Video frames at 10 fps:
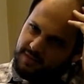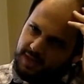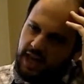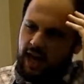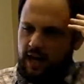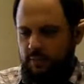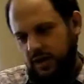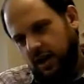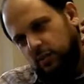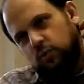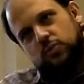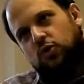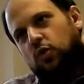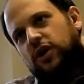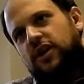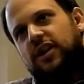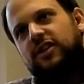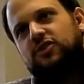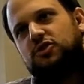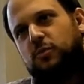Yeah, I mean, I still work in an
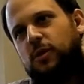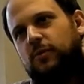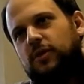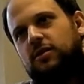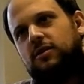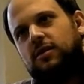English department,